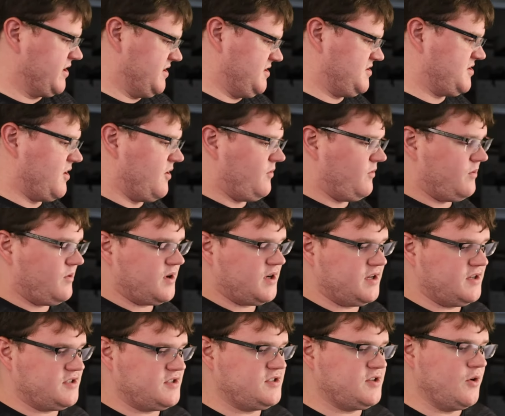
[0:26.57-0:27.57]
and don't want
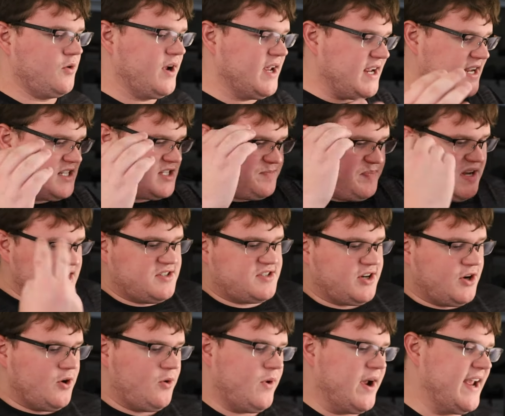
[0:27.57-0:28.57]
to do it. It's been
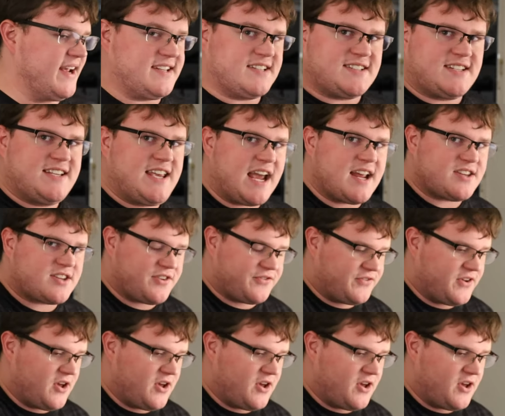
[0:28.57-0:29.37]
2 weeks. Get to